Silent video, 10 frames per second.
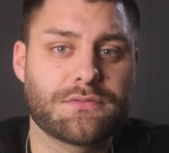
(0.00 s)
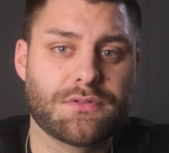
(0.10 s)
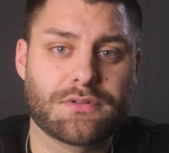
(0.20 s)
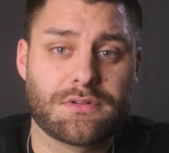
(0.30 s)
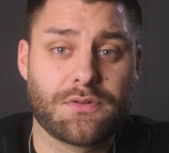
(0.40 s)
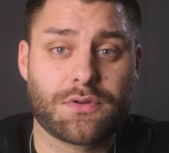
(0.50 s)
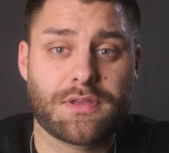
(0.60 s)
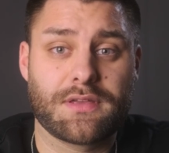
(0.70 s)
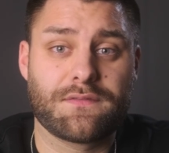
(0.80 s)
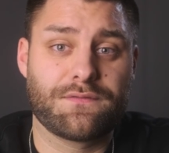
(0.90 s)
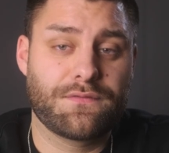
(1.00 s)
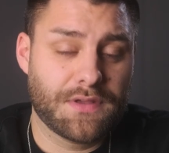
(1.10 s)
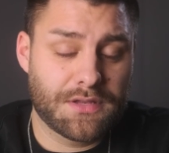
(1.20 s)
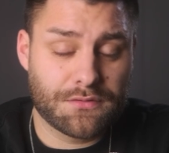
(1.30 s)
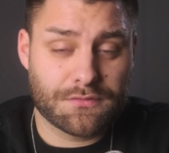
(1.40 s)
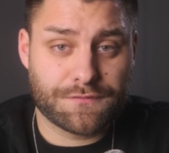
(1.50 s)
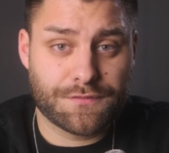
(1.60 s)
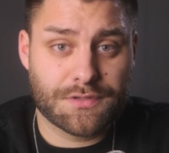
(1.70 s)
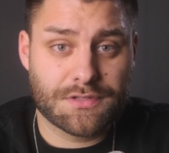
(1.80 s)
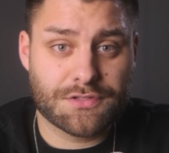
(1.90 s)
good looking video
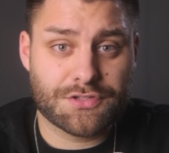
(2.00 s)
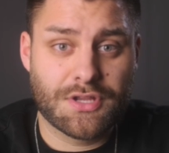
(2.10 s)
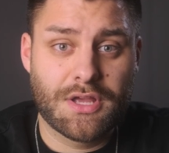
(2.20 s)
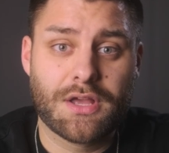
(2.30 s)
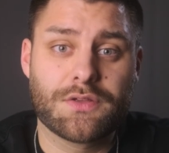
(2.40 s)
footage,